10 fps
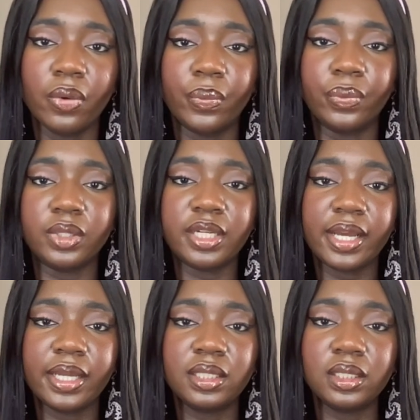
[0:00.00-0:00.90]

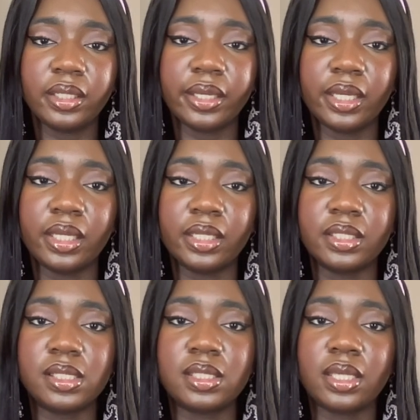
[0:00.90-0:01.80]
Wooden
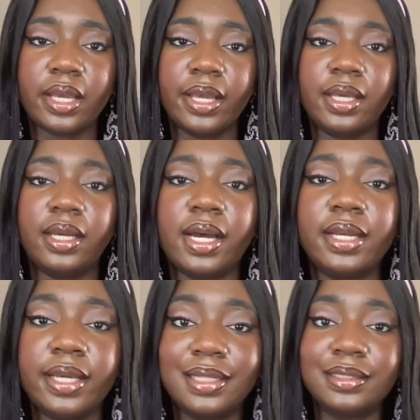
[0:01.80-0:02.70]
is a
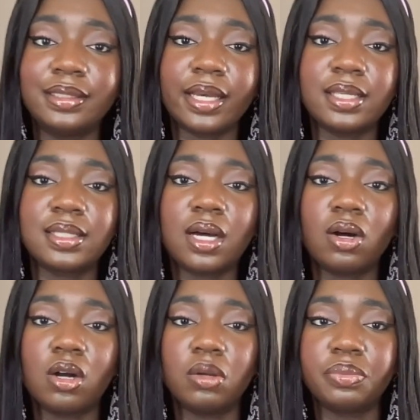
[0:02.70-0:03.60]
Ghanaian textile
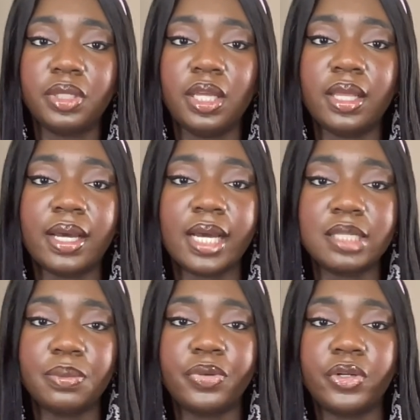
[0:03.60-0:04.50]
company that
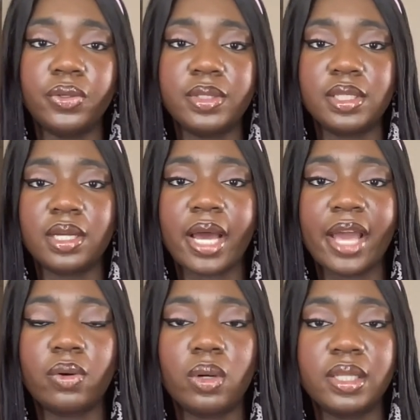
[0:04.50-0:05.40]
has been producing high
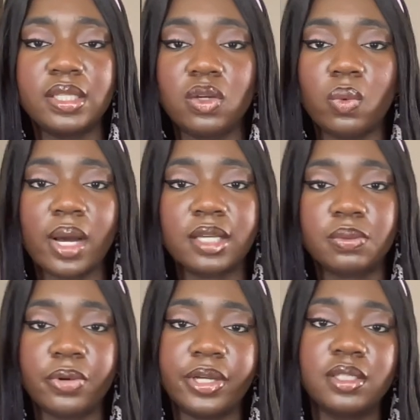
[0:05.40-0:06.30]
quality wax
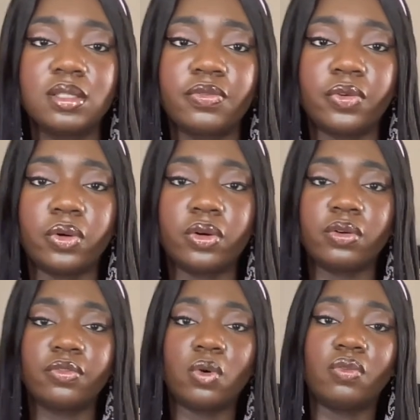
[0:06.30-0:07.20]
prints for
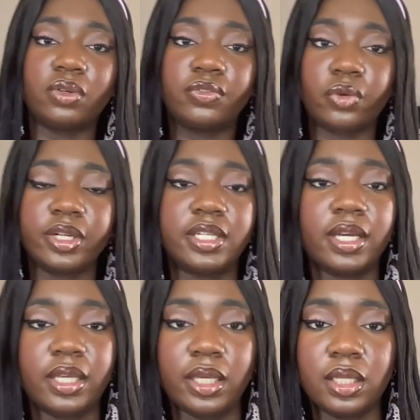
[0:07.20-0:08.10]
over 4
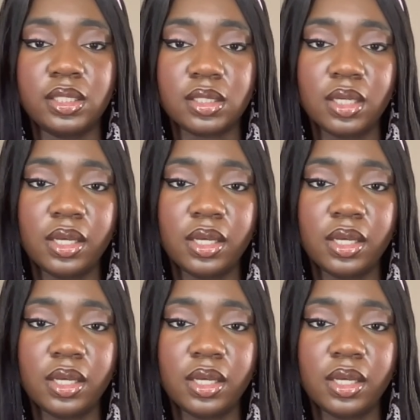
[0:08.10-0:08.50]
decades.